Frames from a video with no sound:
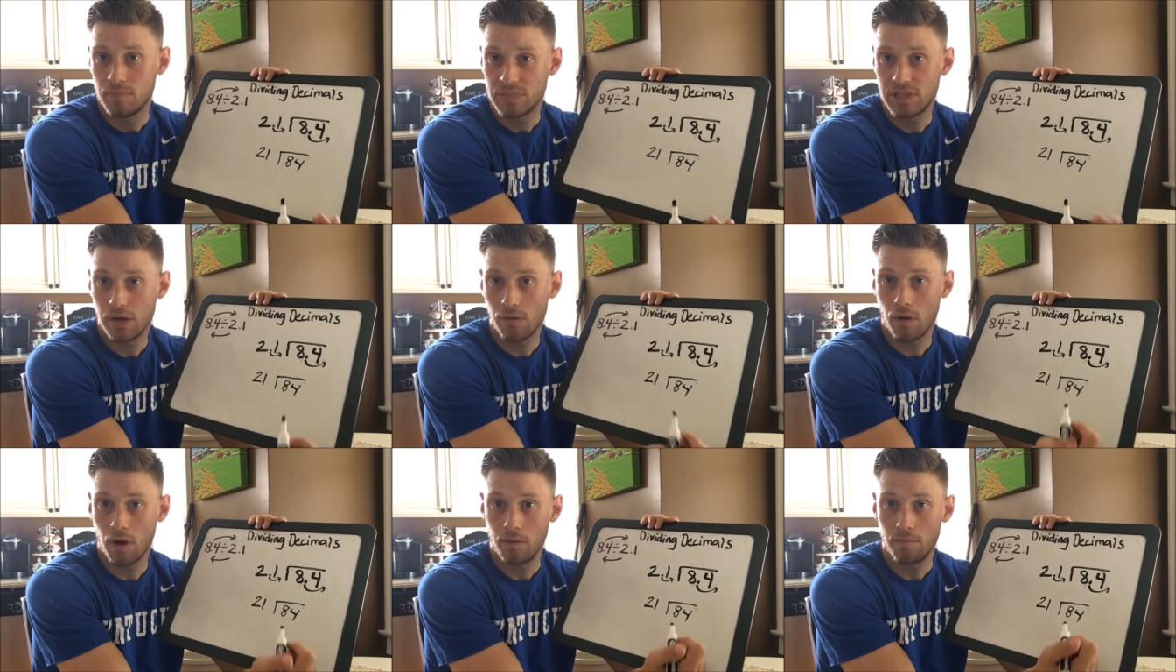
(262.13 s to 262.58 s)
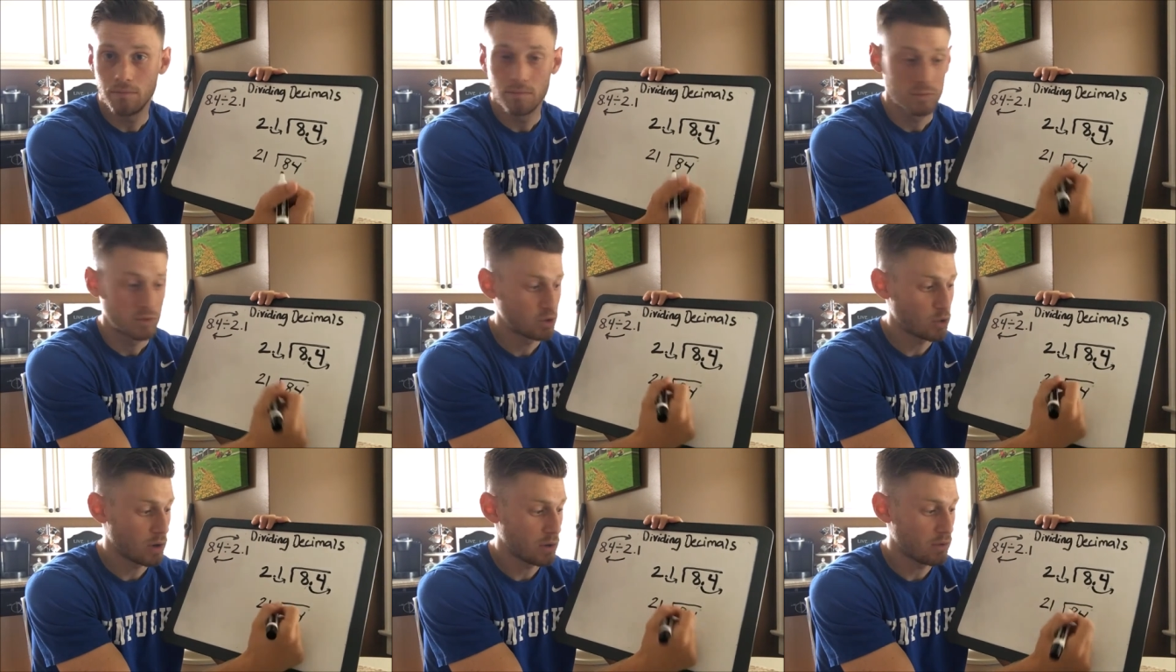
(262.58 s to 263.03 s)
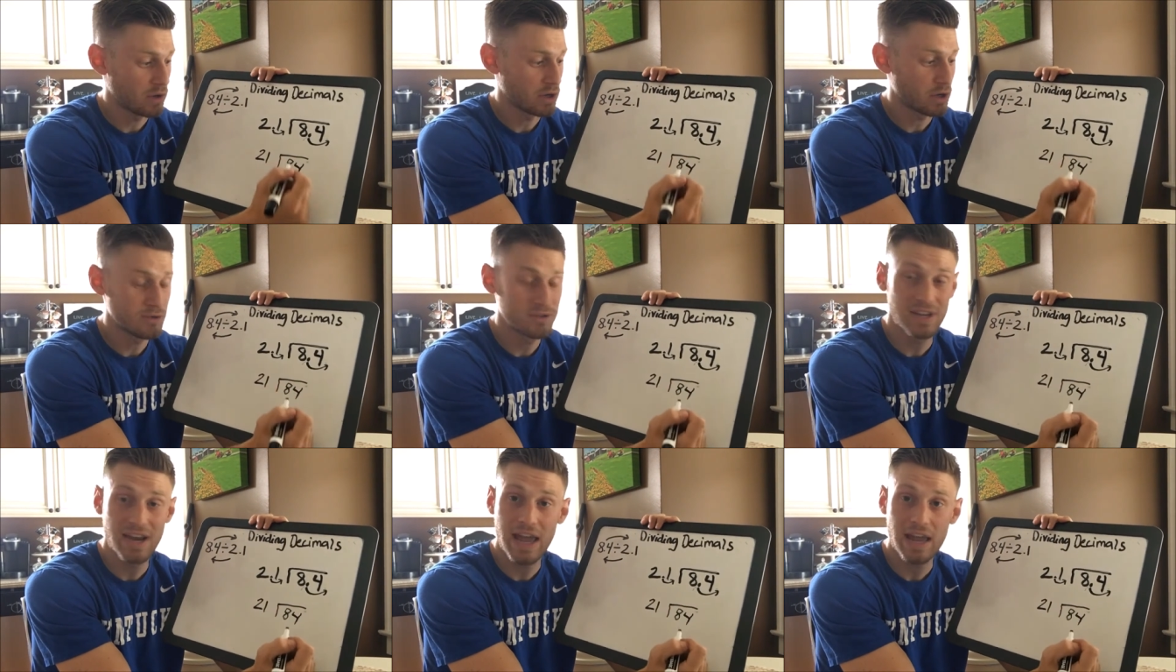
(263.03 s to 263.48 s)
0. 21
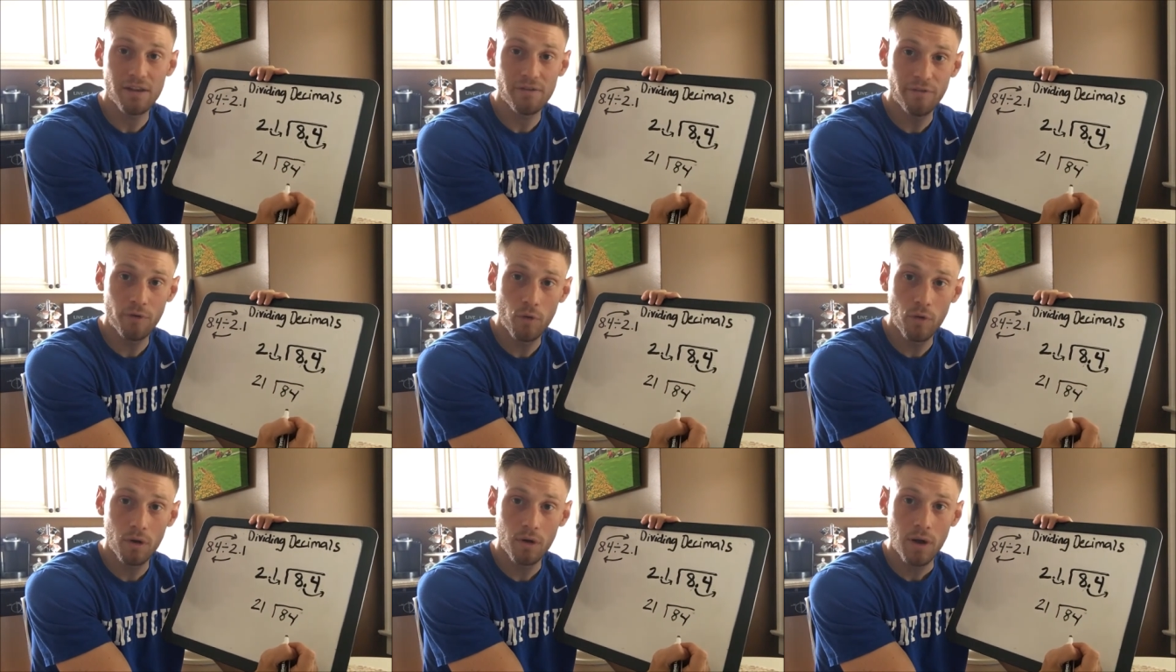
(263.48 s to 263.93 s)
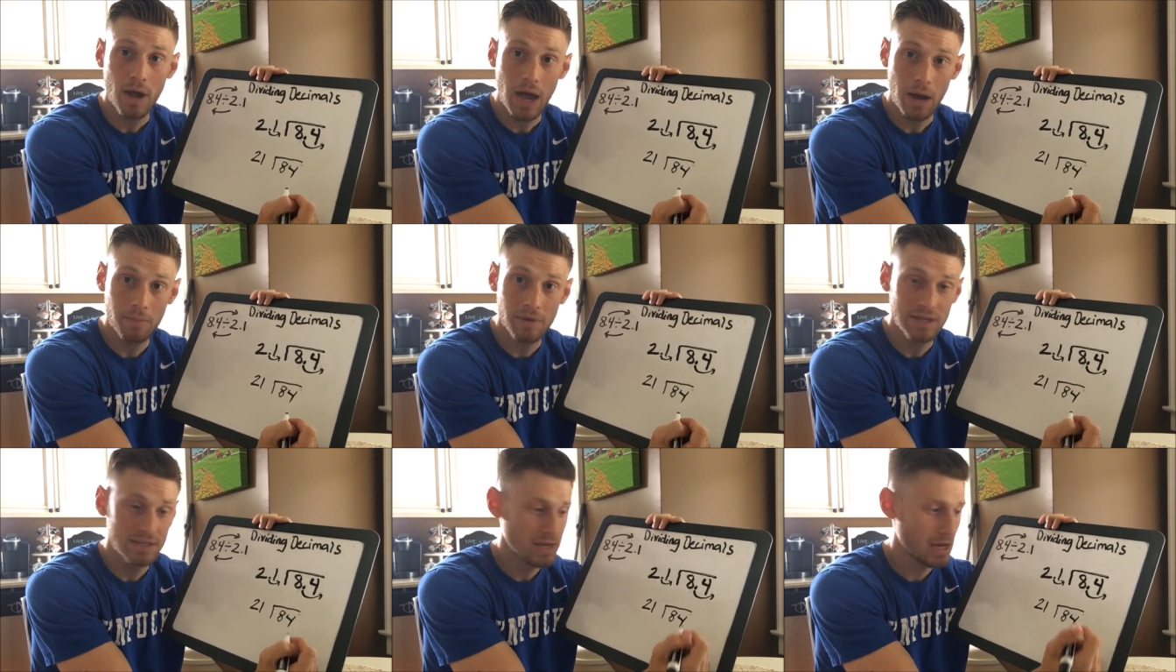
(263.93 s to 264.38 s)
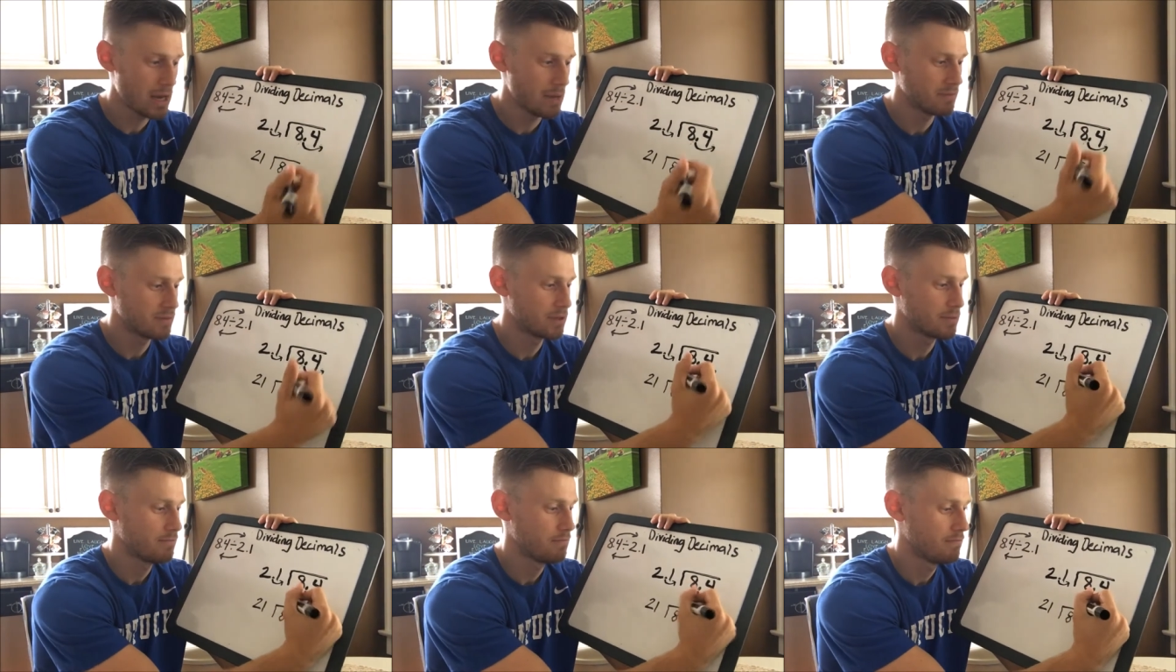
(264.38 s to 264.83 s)
goes into 84 how many
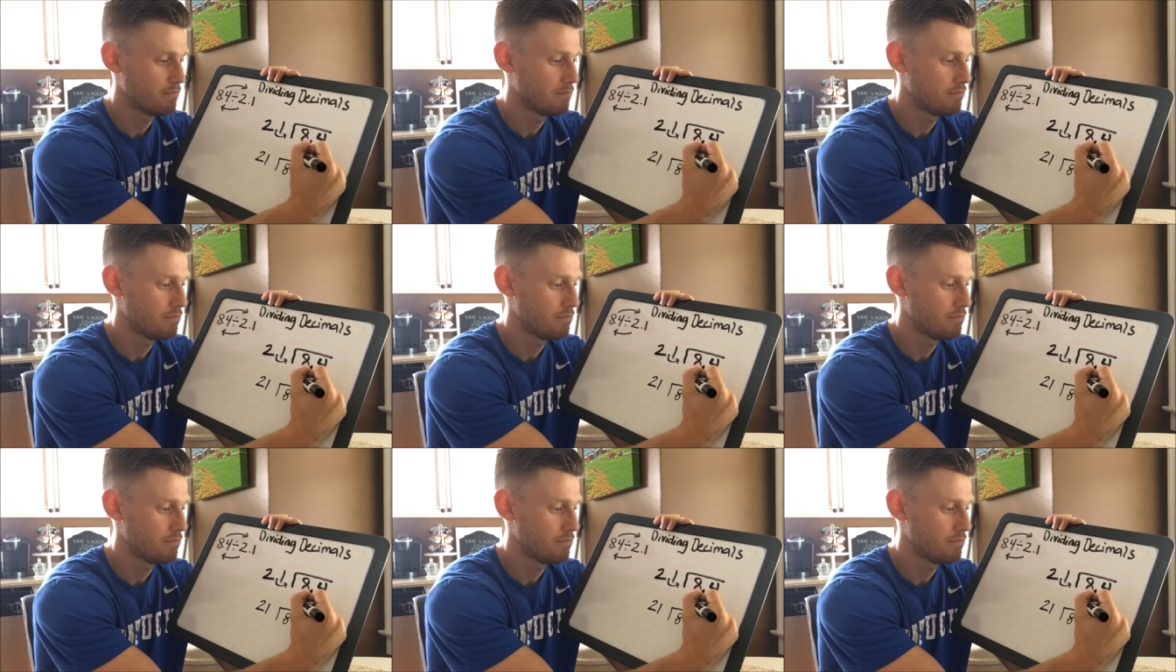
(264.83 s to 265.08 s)
times?